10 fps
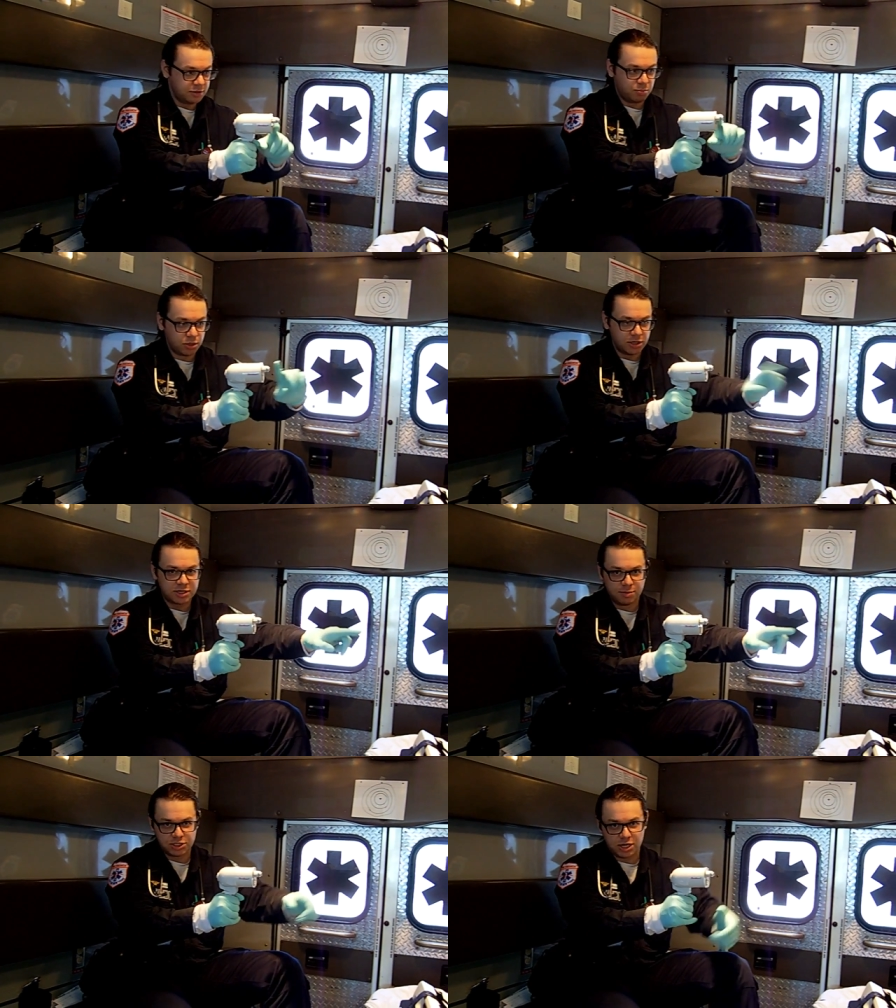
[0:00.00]
Bullet
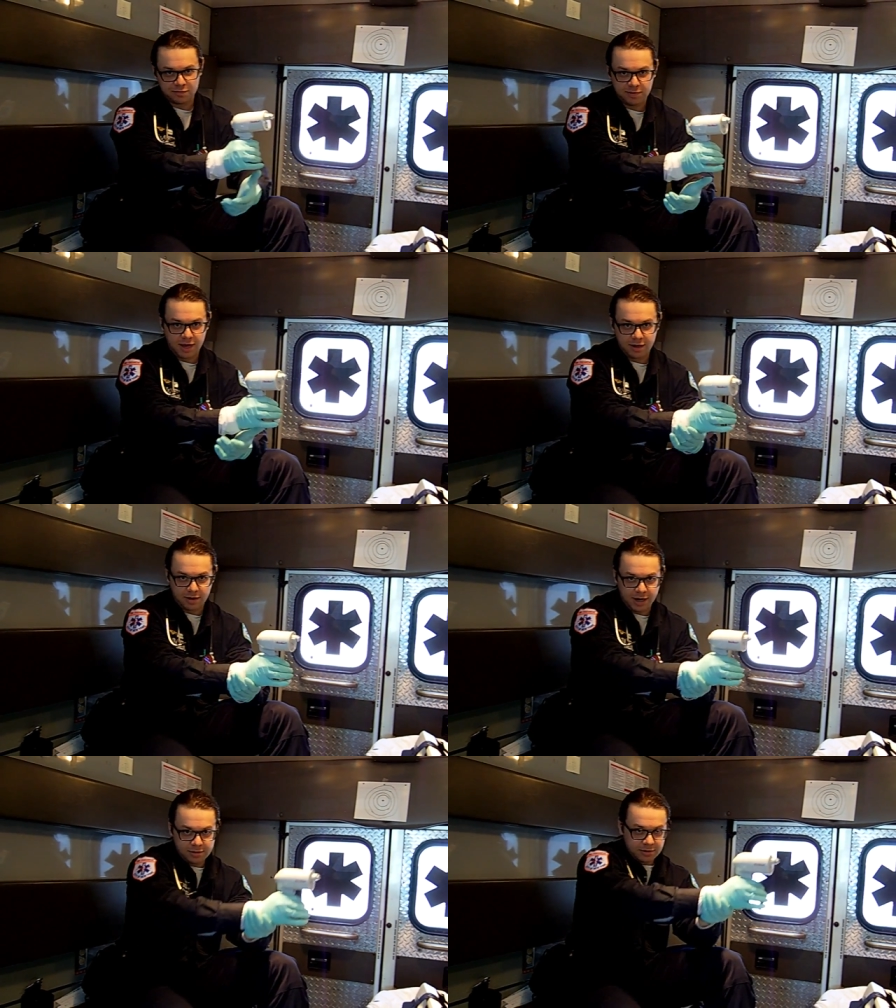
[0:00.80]
comes out flying,
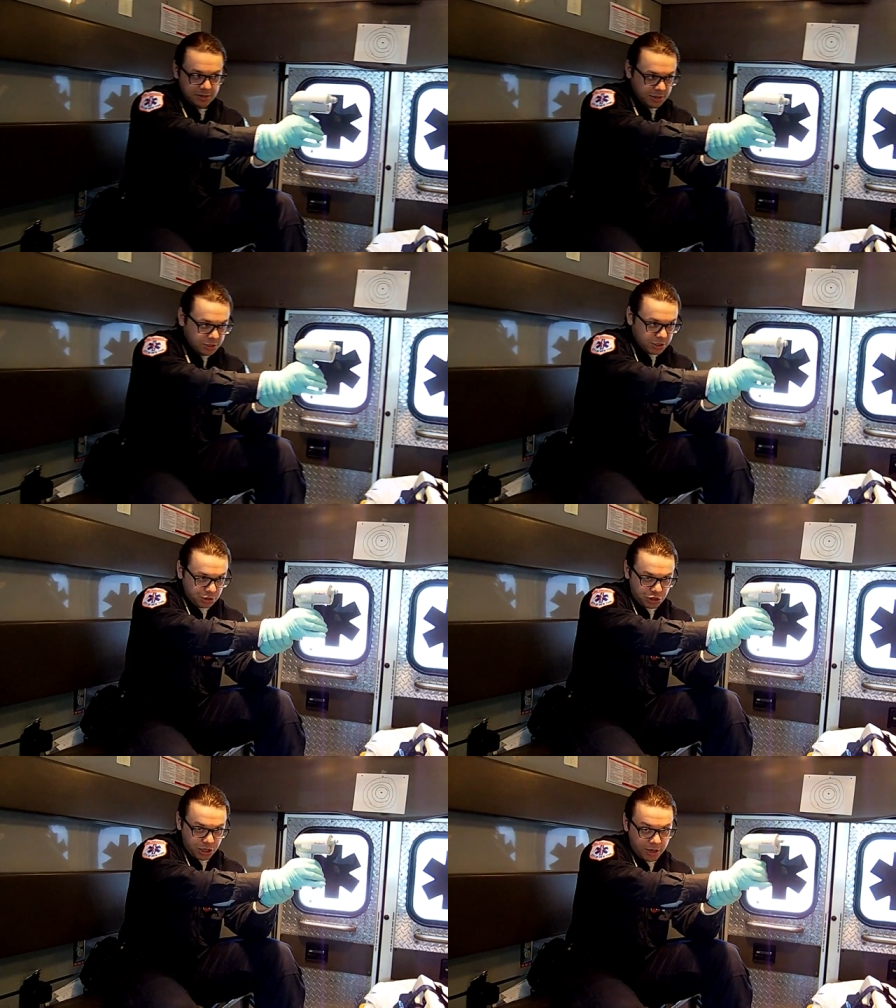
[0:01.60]
right? So a
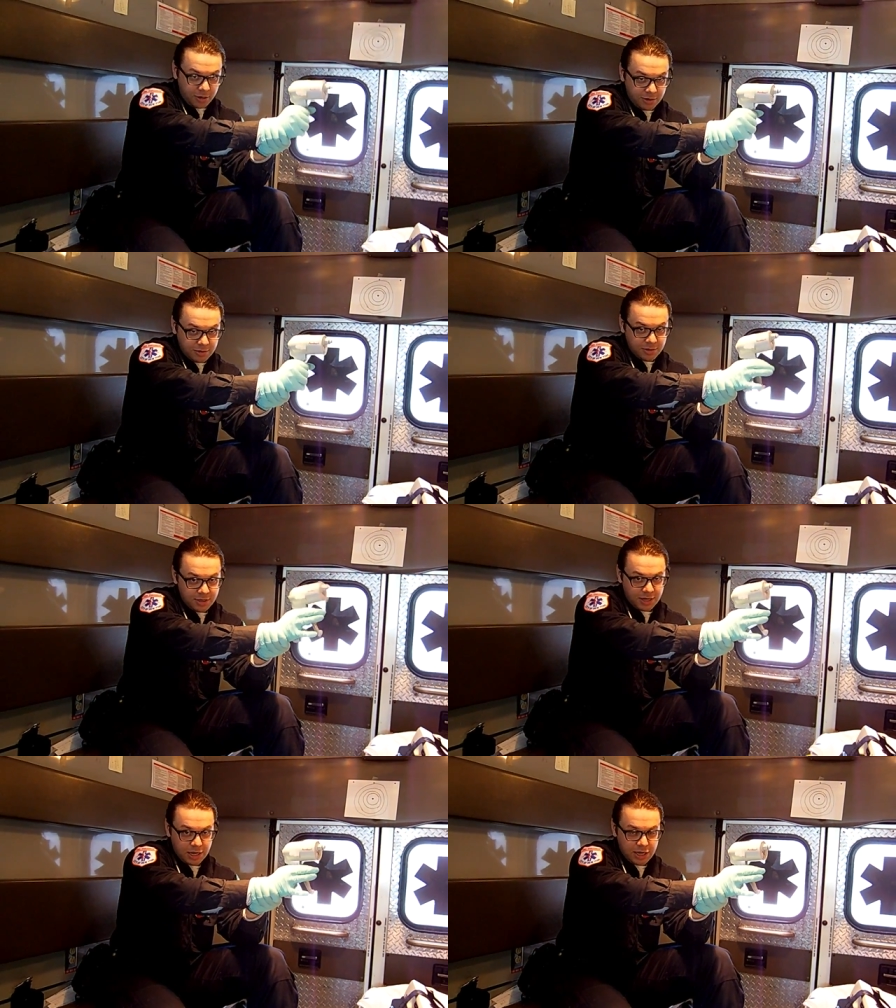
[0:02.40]
trigger
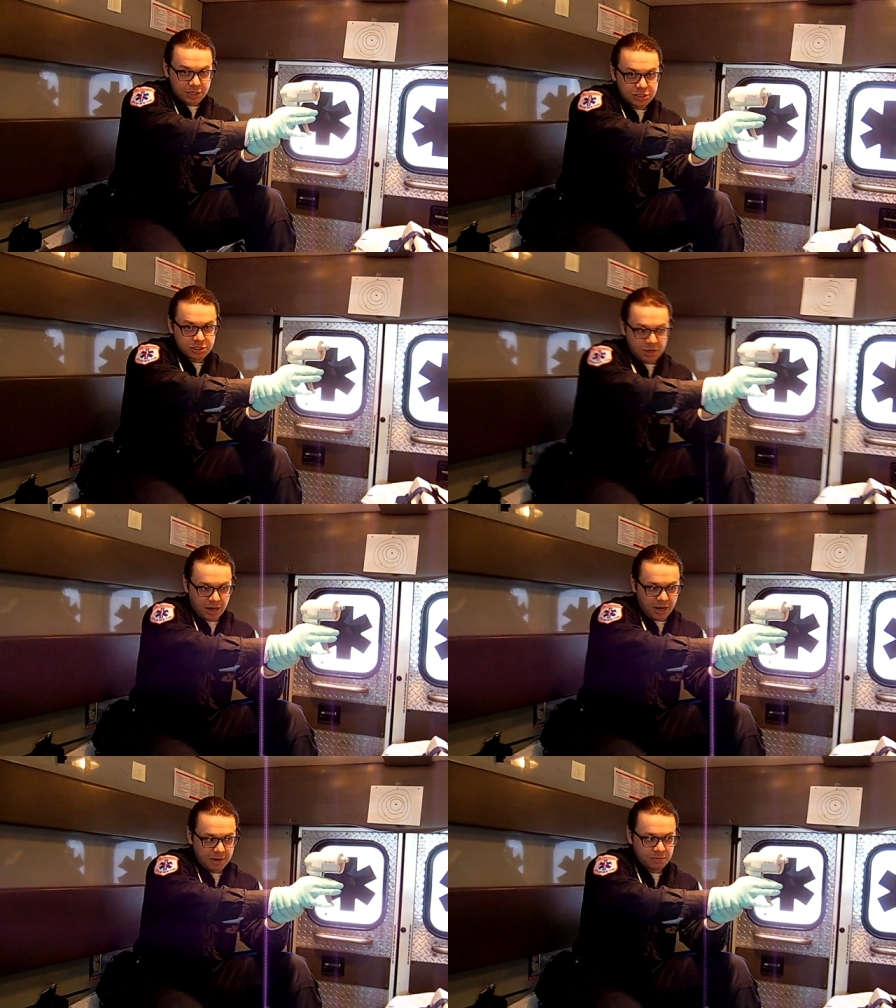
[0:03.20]
is
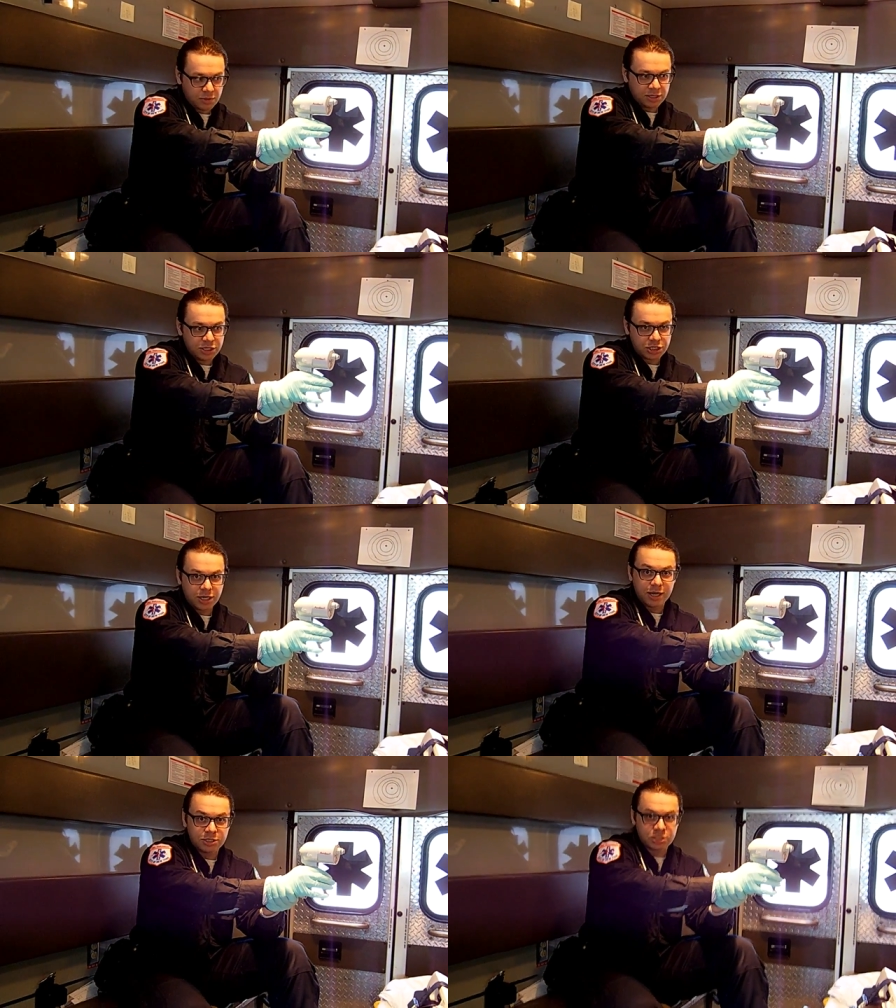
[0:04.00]

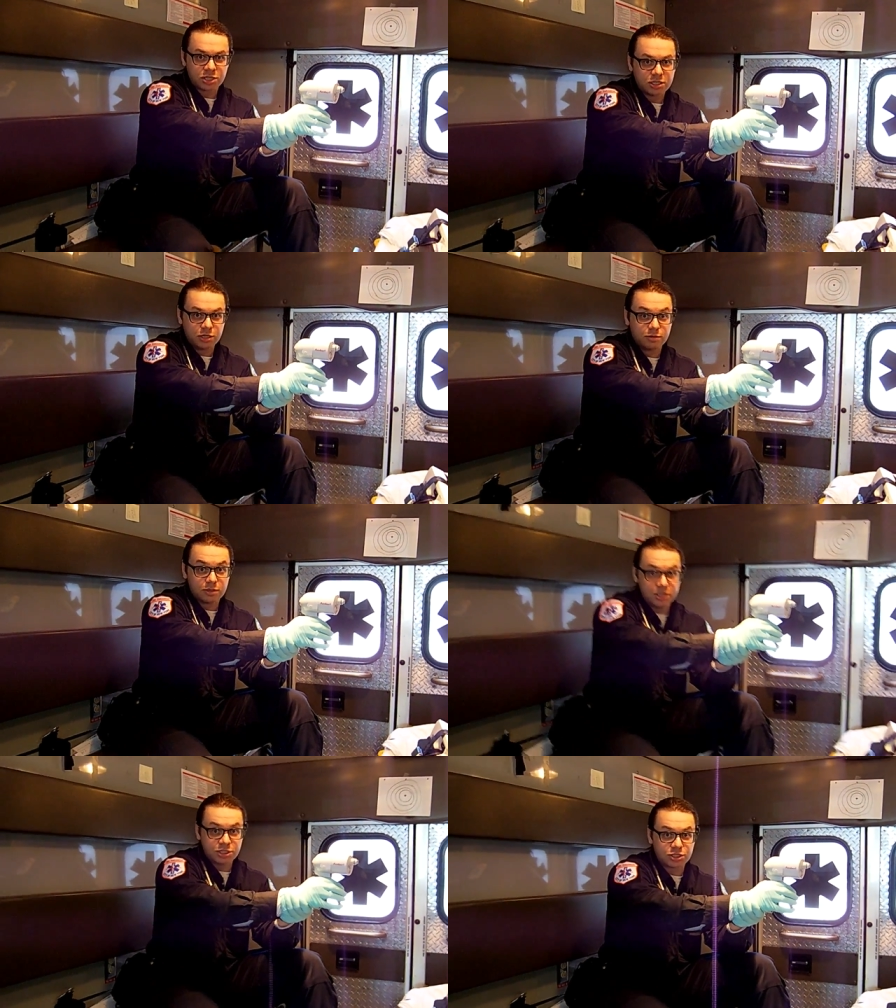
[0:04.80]
initiates the
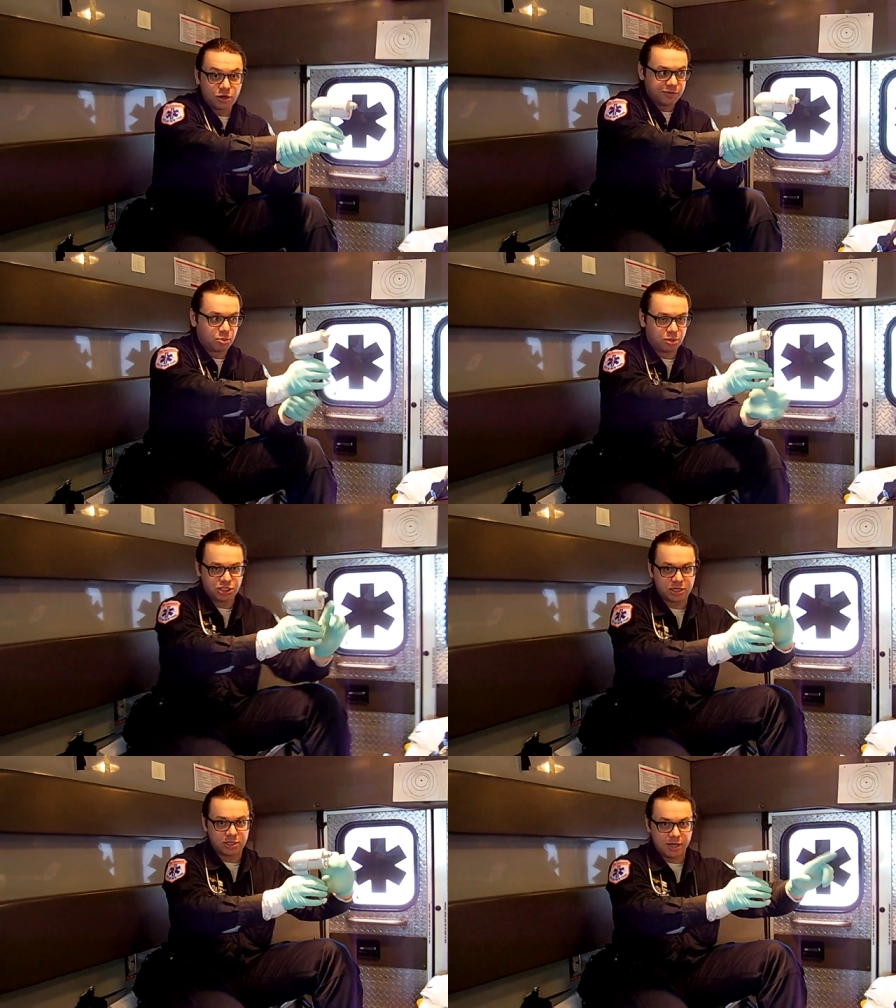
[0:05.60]
release of the
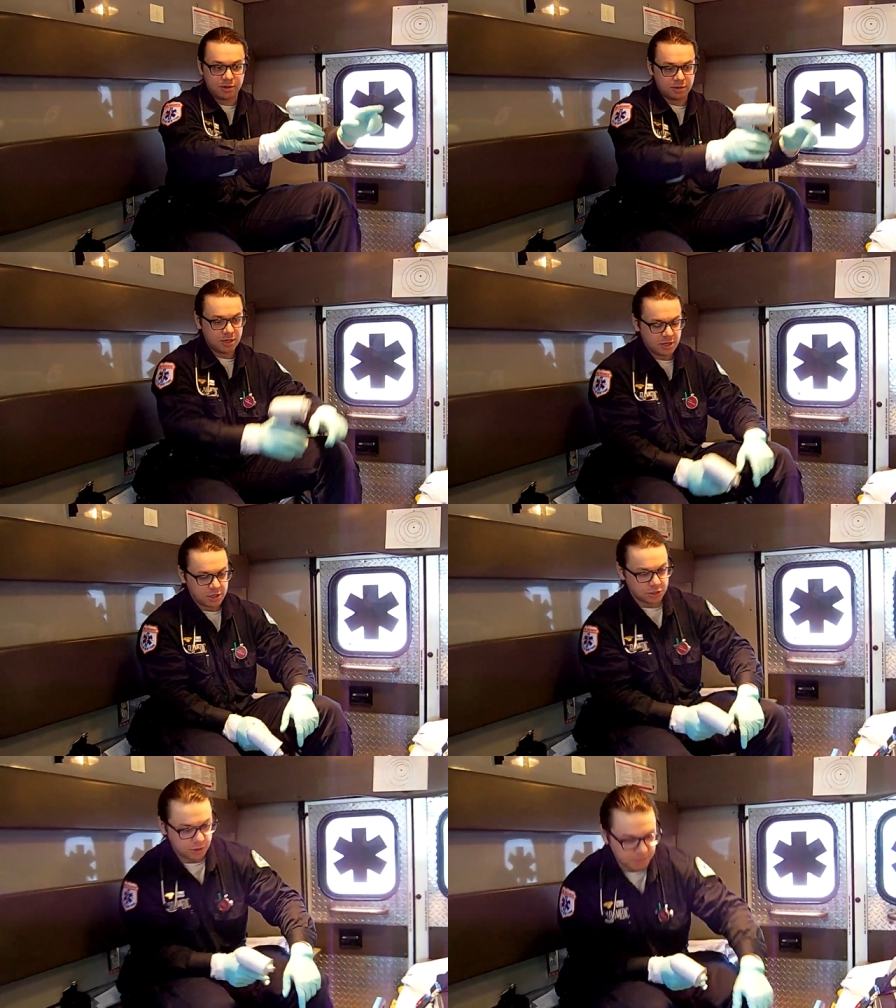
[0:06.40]
projectile. So